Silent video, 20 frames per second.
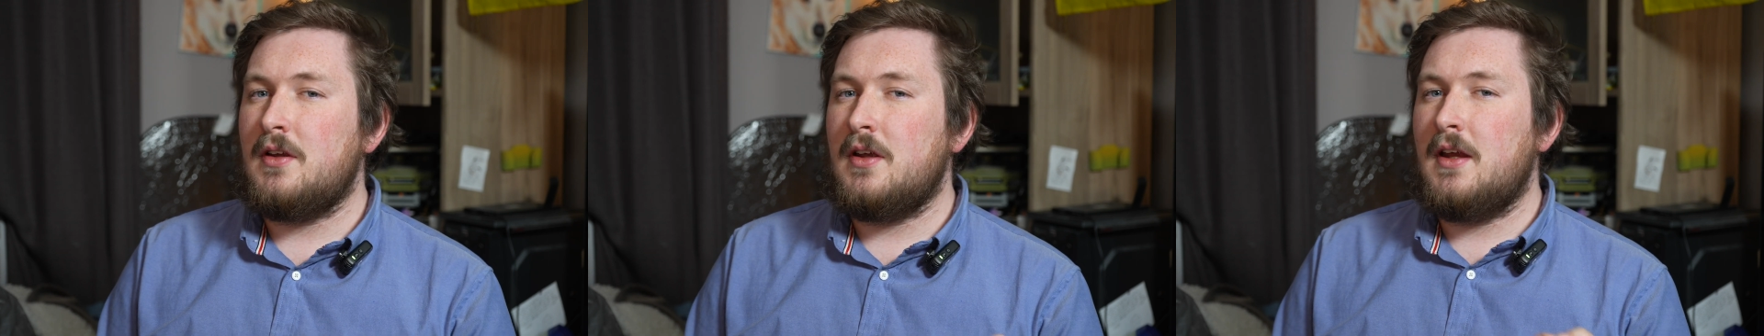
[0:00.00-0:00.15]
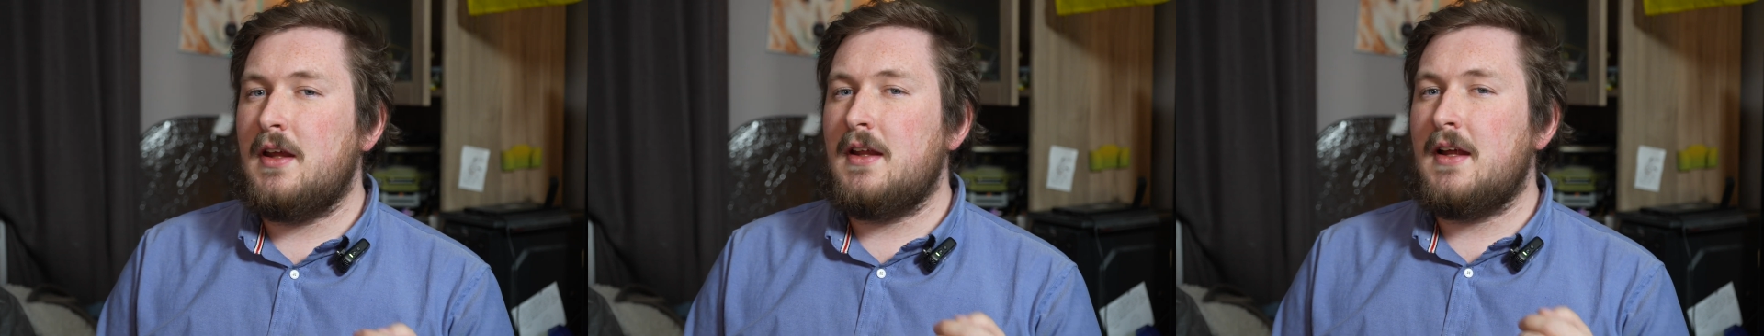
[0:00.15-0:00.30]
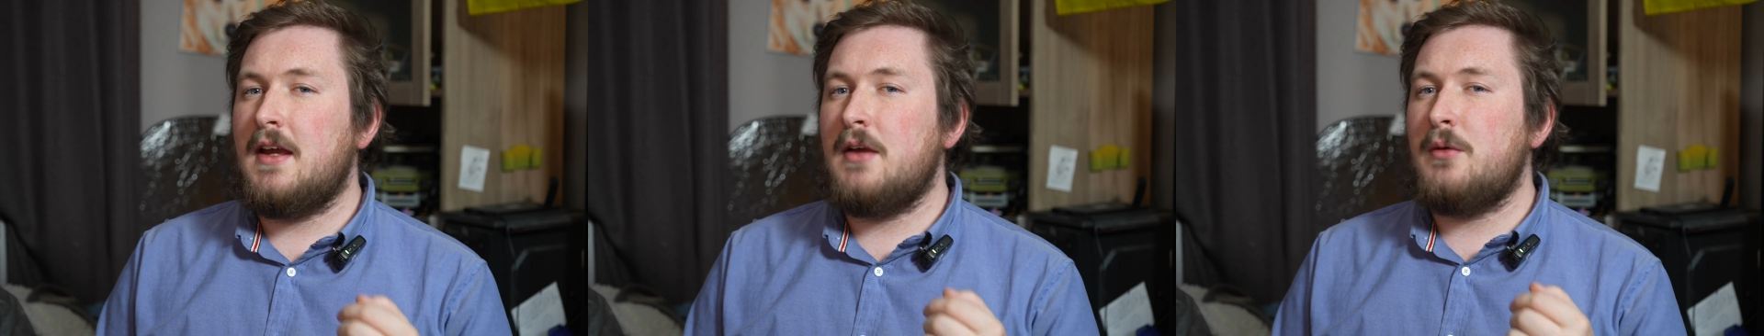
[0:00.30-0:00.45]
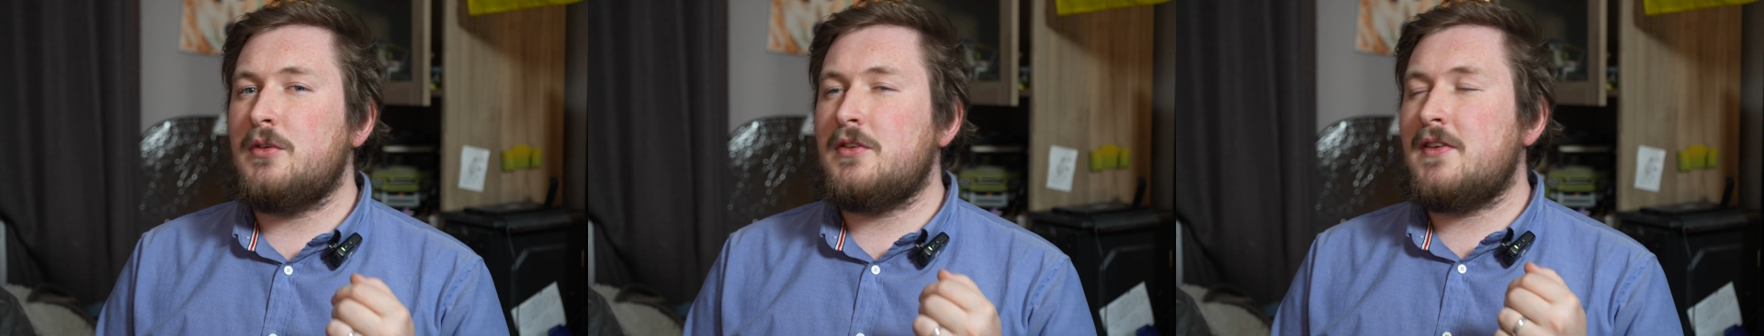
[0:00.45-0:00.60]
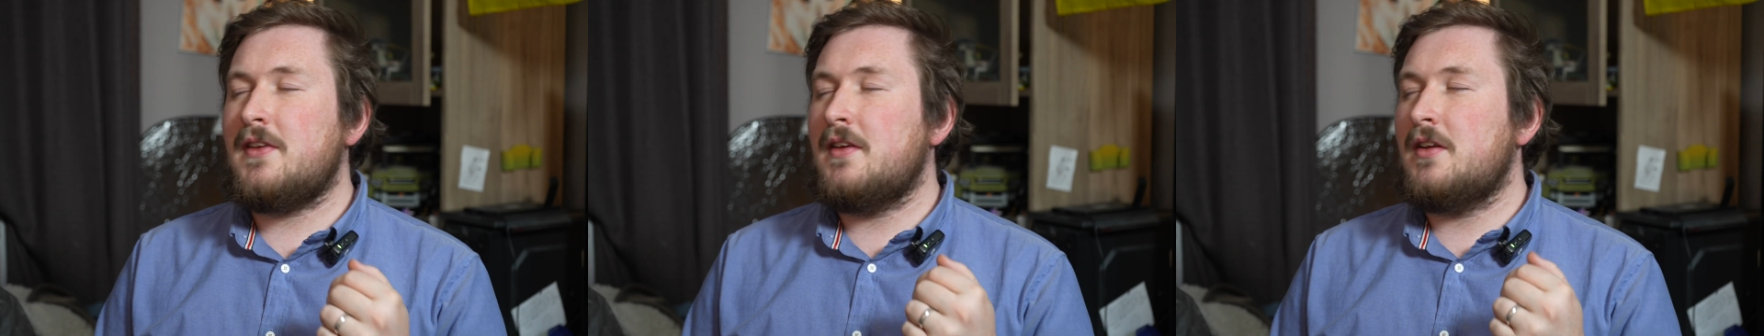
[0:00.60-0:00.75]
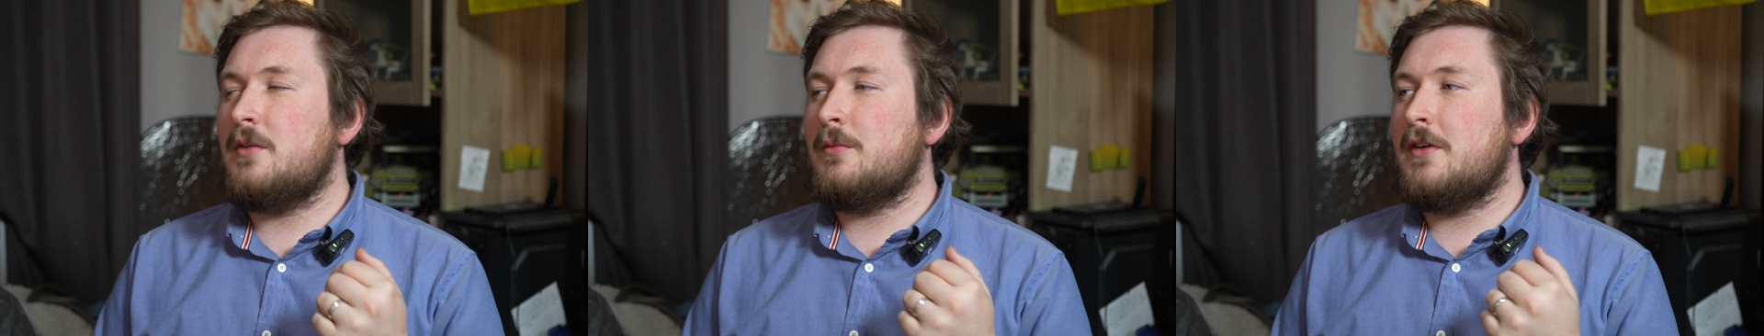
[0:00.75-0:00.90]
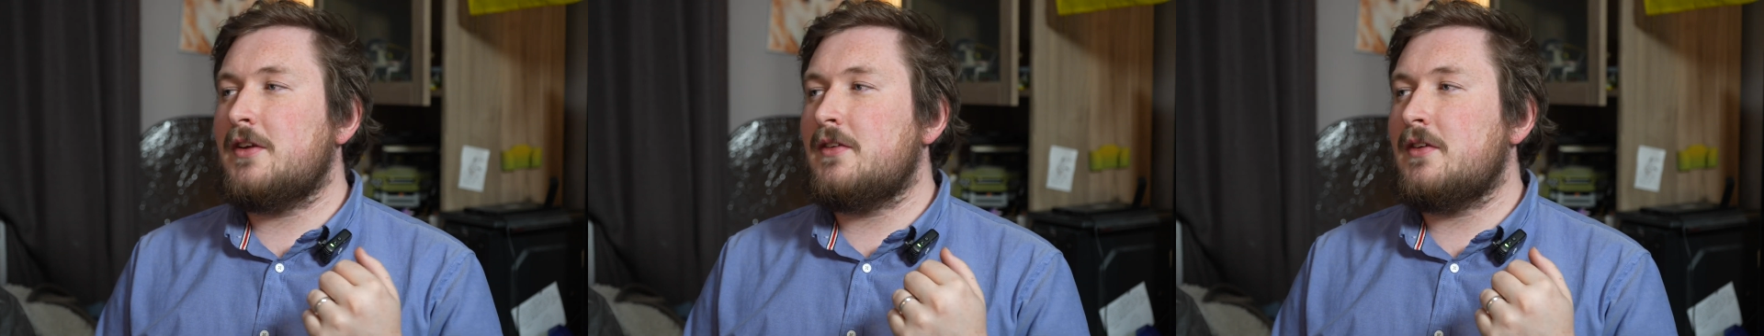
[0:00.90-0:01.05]
And I was thinking
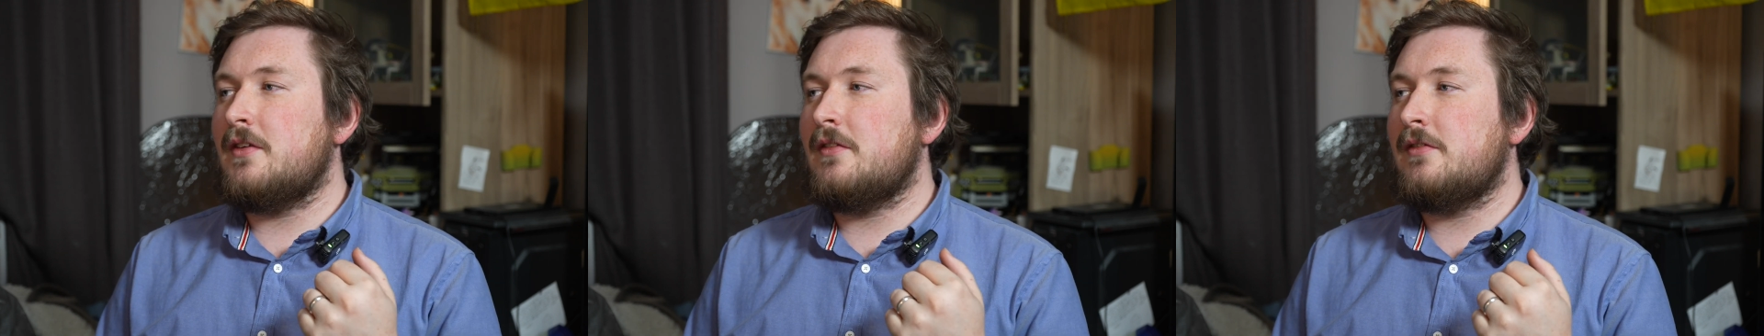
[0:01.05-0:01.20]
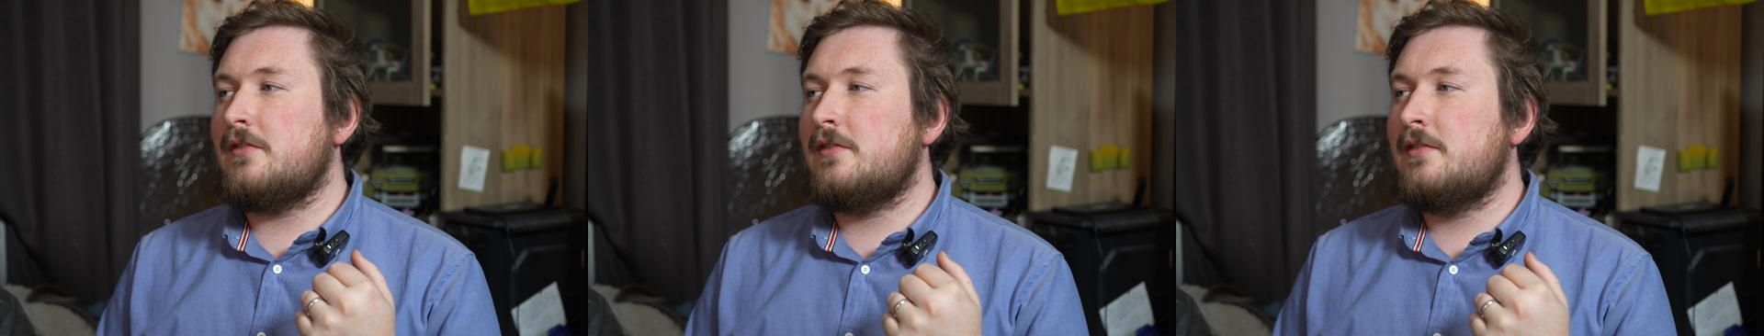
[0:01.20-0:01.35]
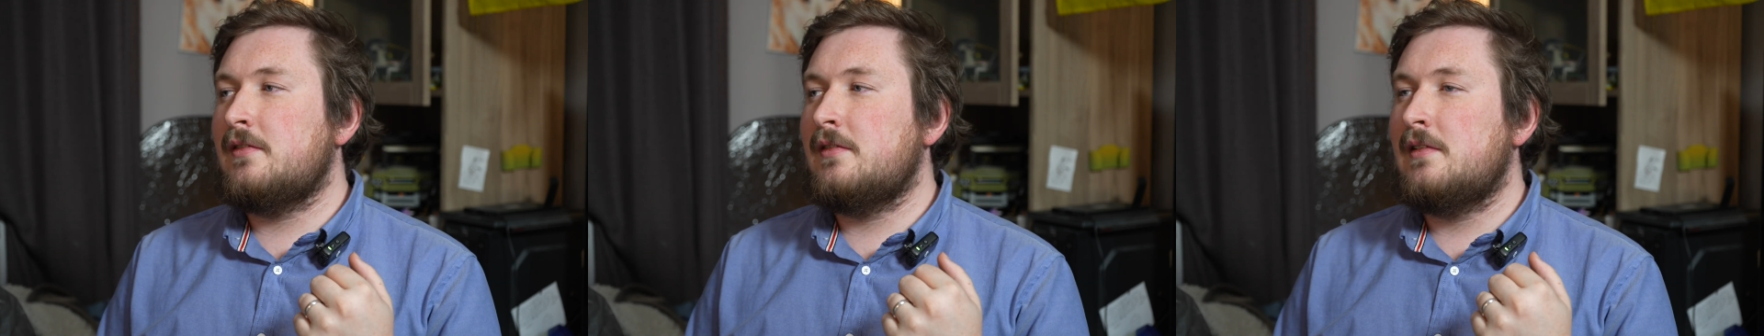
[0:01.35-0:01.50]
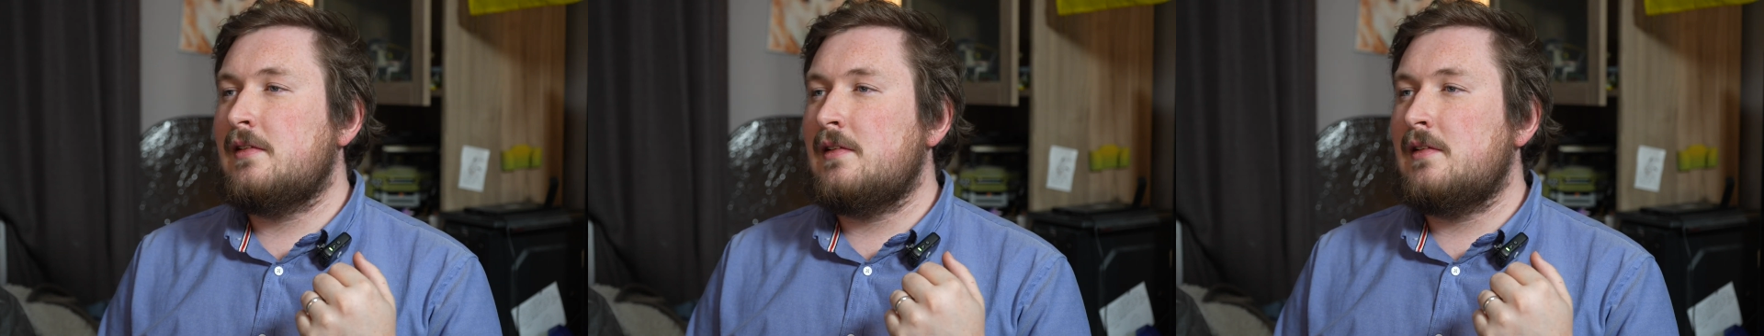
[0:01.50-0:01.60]
to myself,